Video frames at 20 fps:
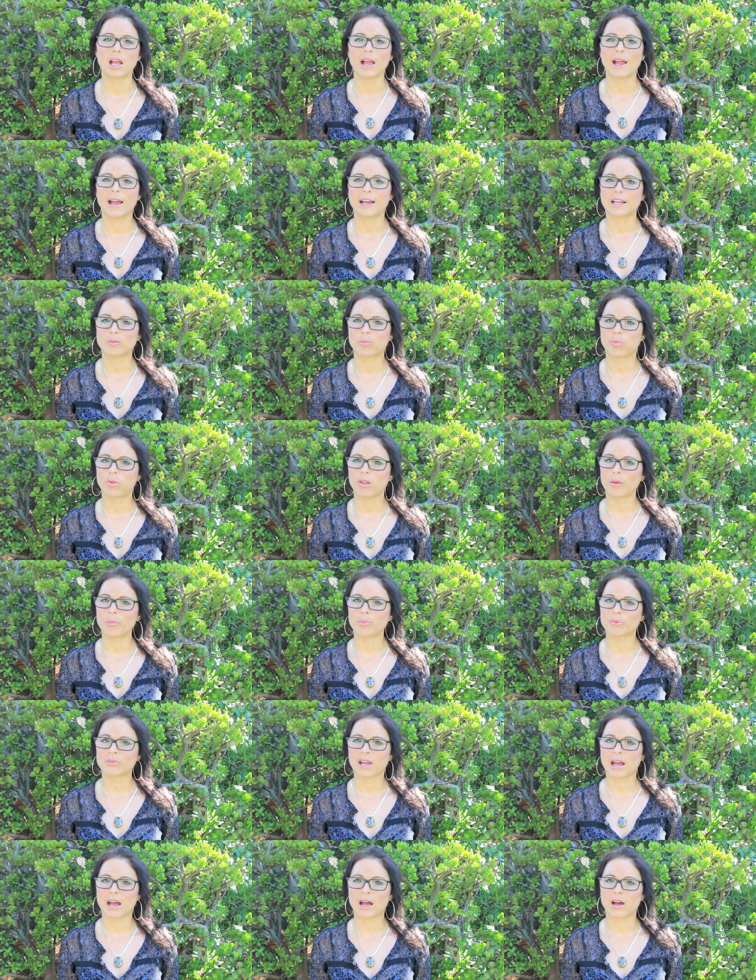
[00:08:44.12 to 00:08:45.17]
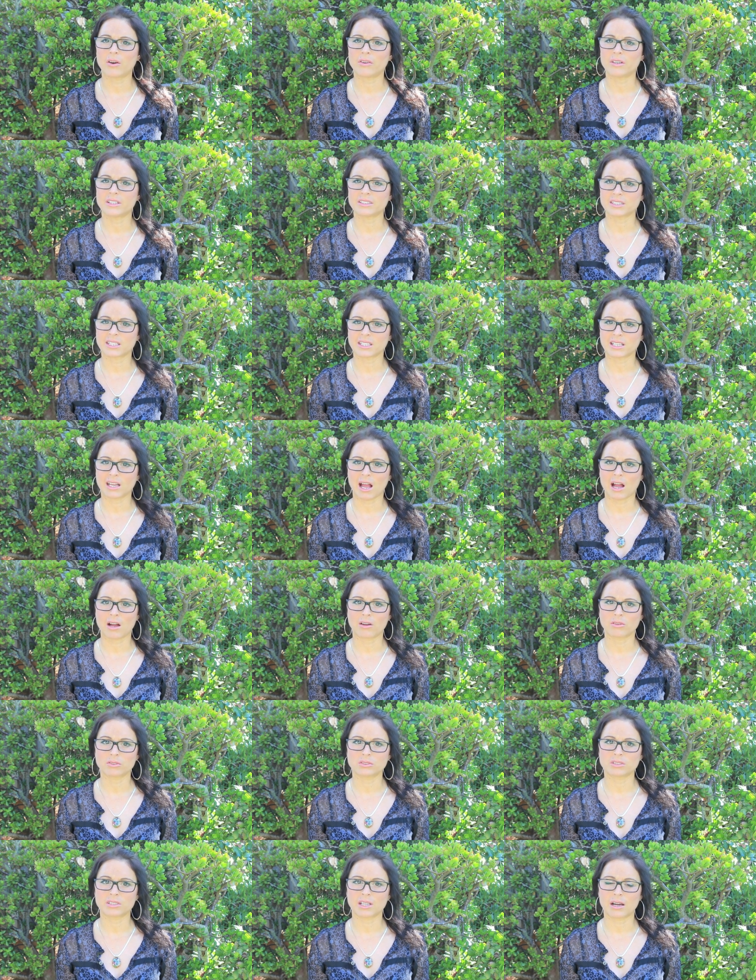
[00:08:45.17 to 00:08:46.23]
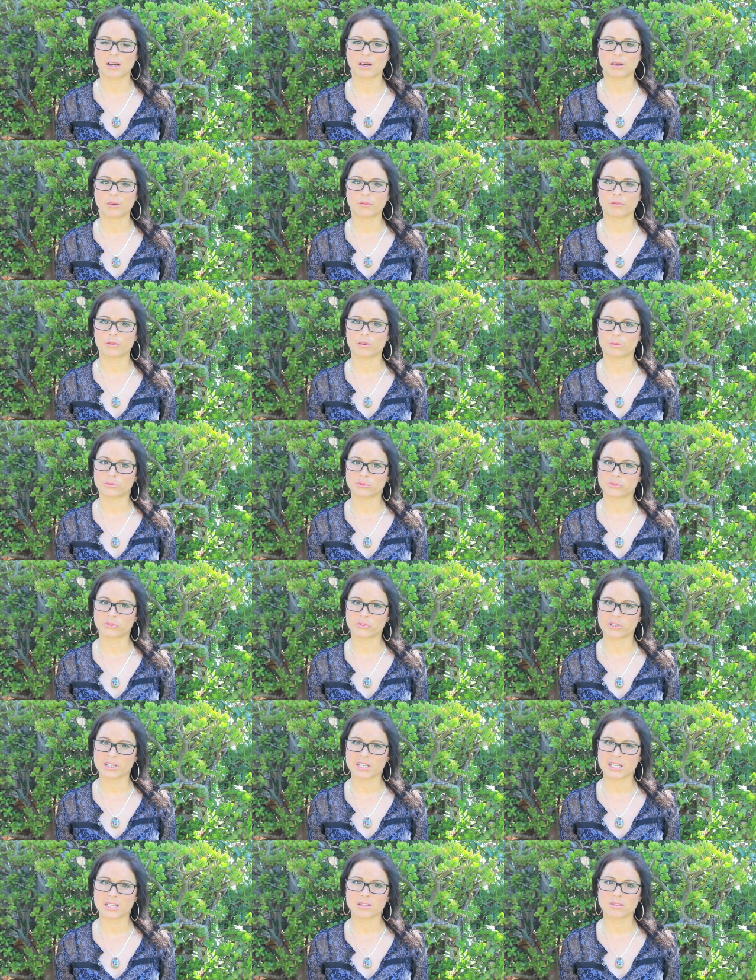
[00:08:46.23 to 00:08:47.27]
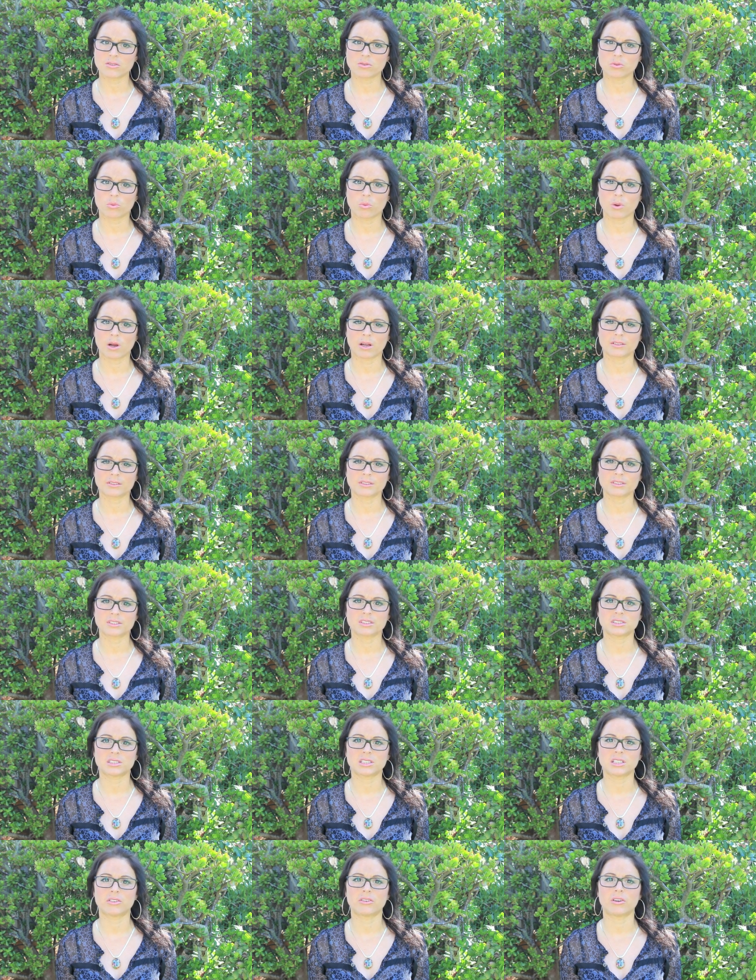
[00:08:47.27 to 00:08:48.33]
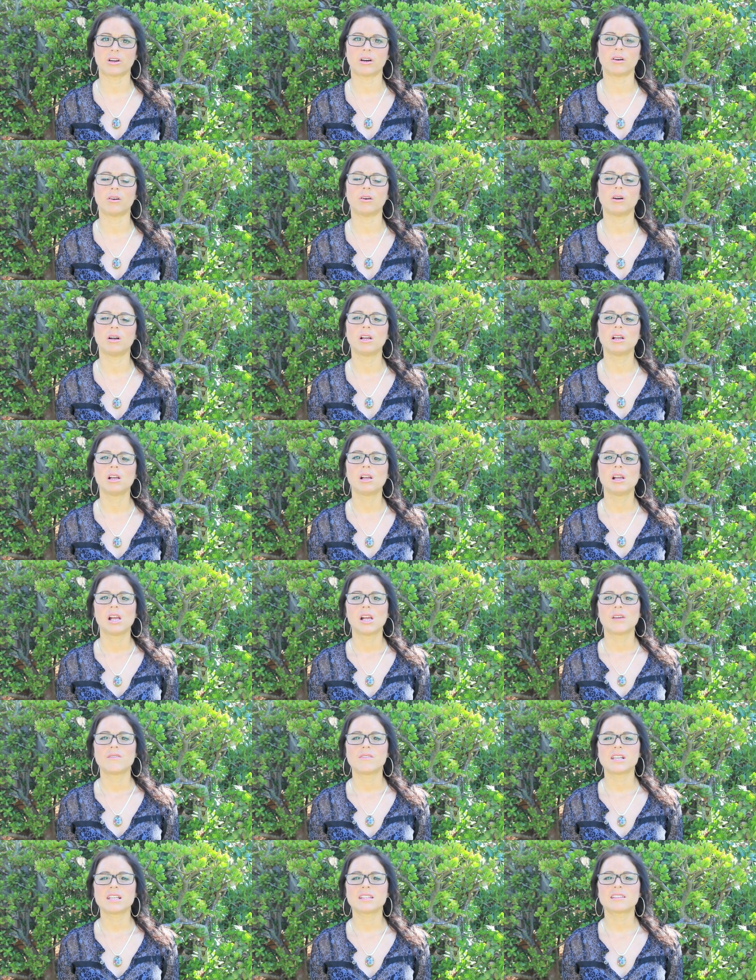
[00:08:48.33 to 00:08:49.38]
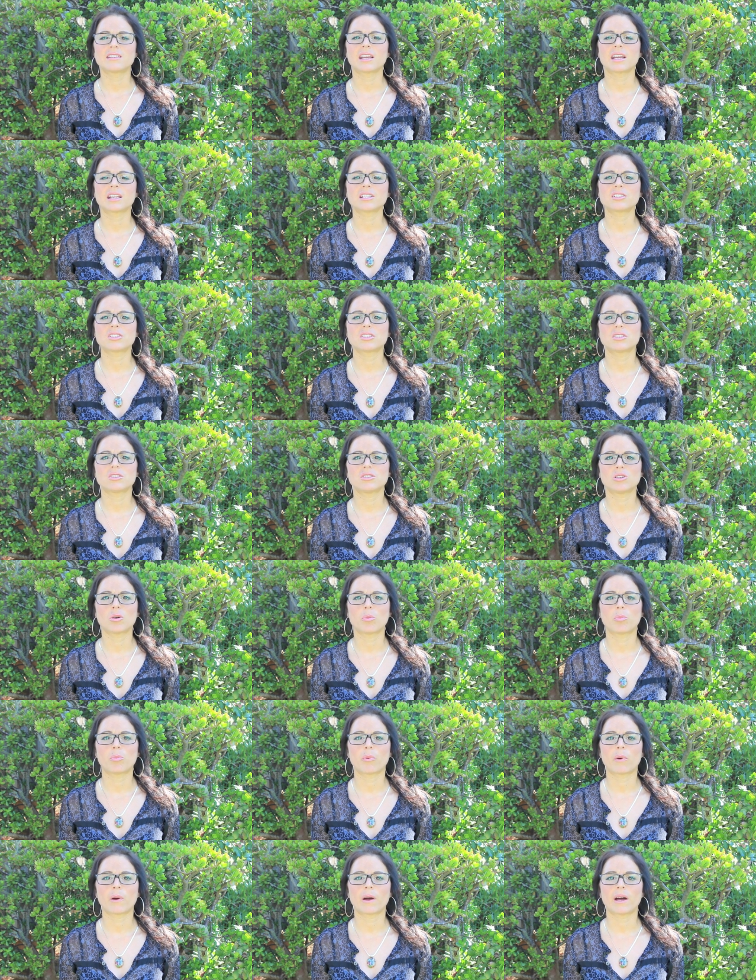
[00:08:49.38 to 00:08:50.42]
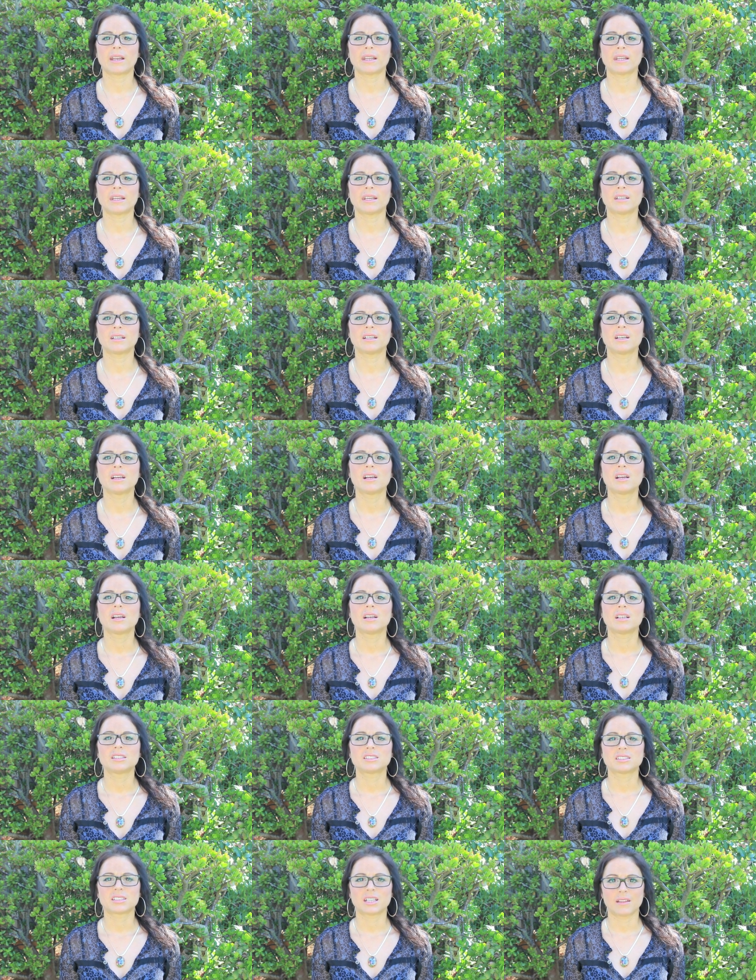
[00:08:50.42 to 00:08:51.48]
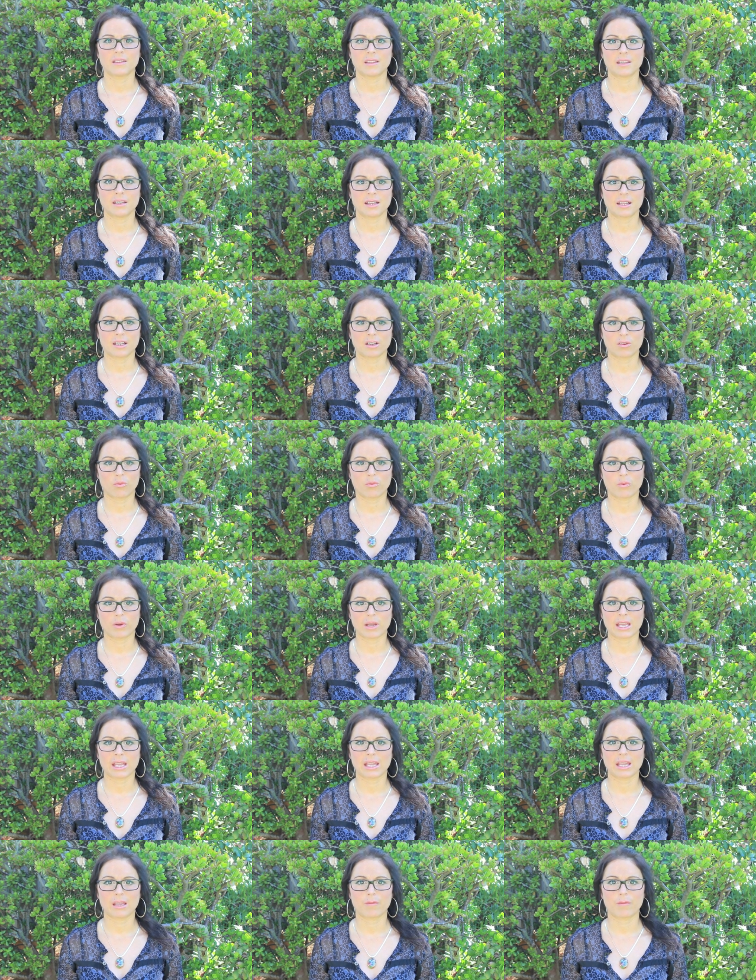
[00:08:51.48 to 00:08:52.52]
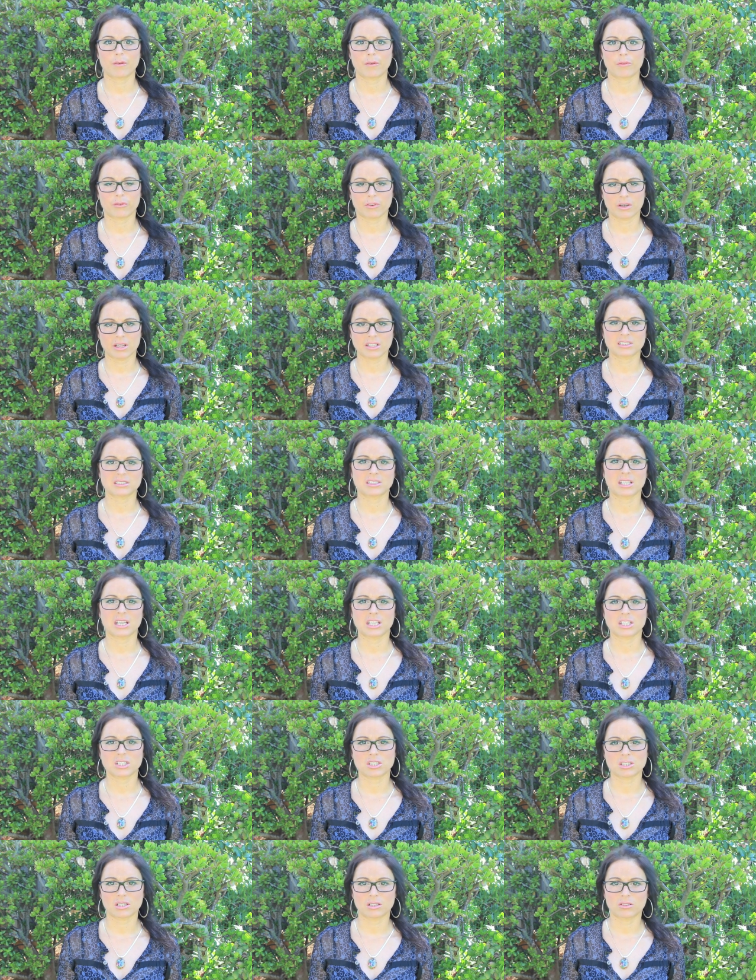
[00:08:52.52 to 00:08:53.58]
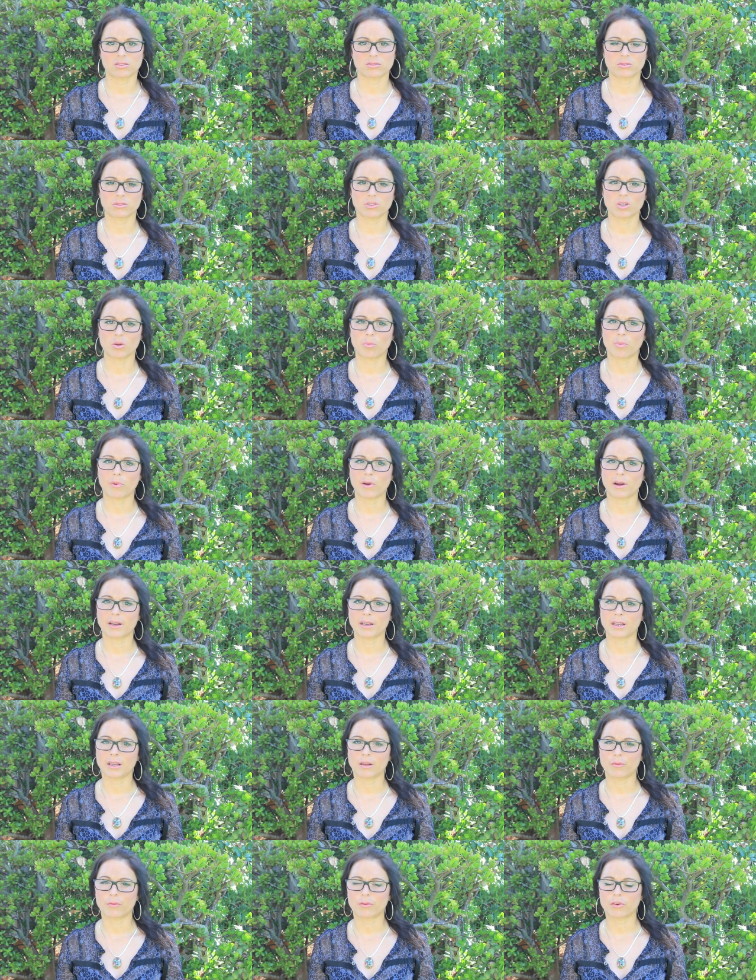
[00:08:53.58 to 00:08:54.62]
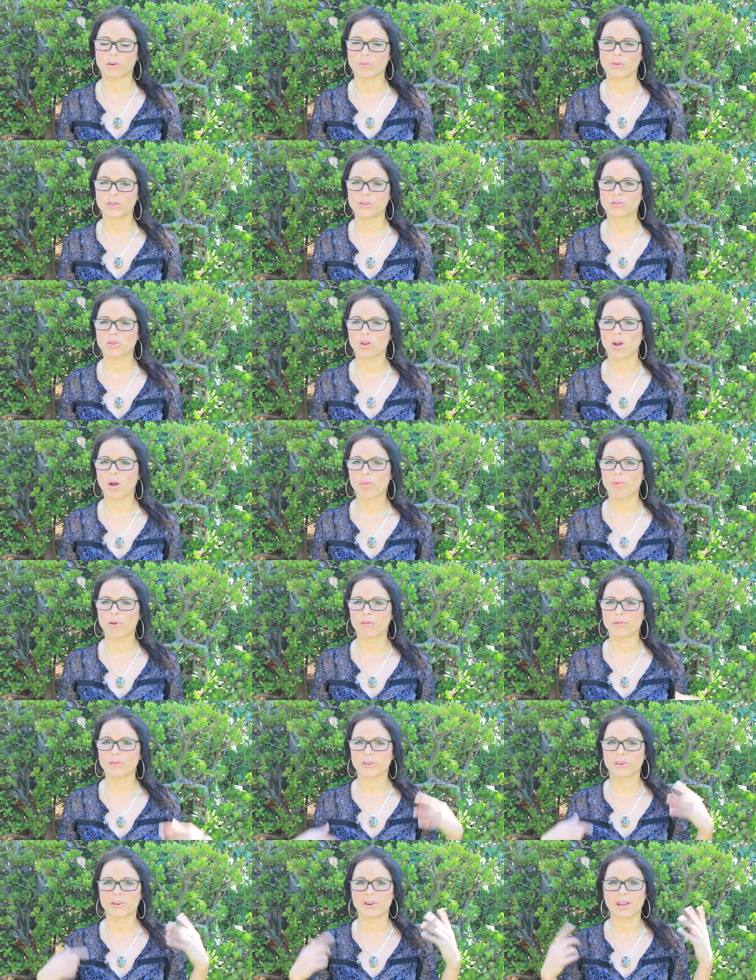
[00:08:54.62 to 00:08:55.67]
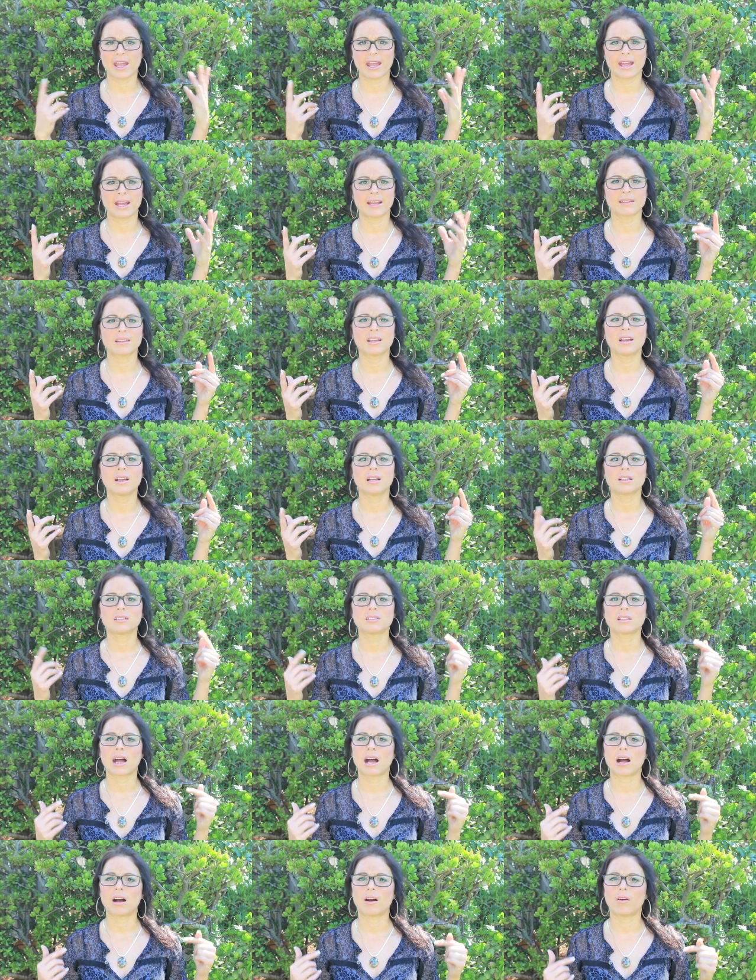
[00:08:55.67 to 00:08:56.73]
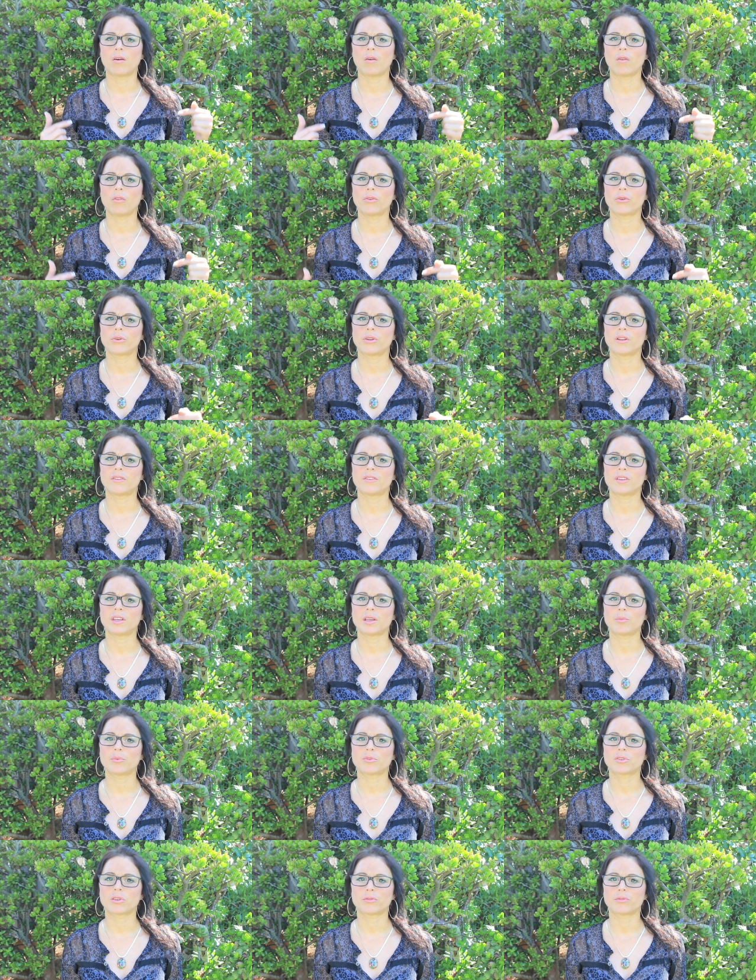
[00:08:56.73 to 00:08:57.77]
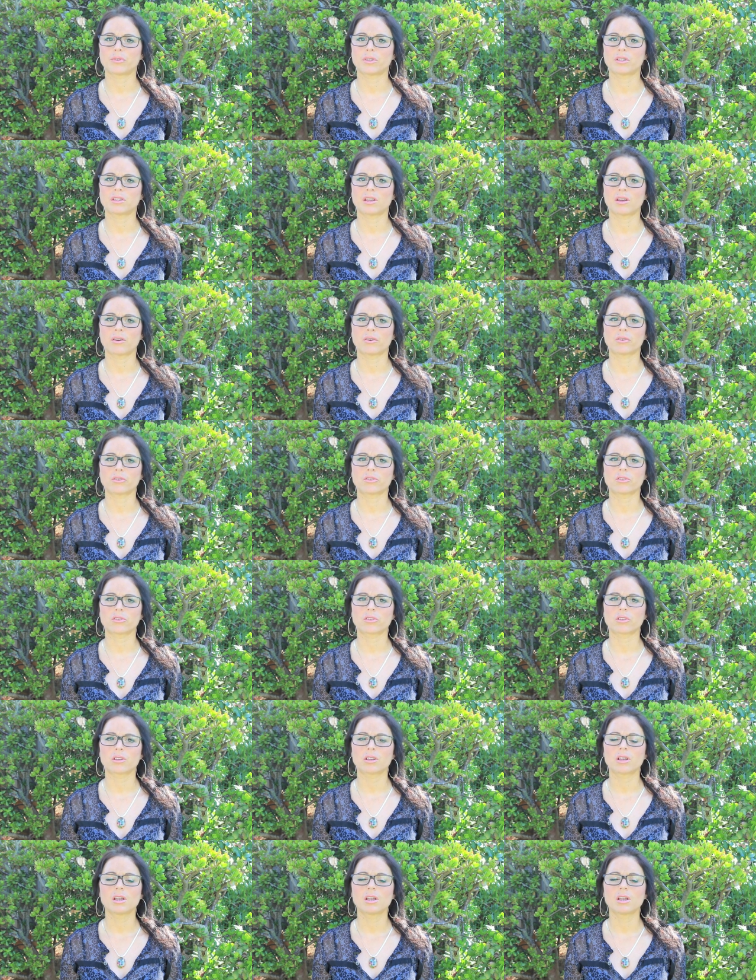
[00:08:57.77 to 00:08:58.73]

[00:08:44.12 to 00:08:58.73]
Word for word: and plop down as I count down from three to one zero. When it touches your body, send another wave of relaxation through your body, from the top of your head down to the tips of your toes.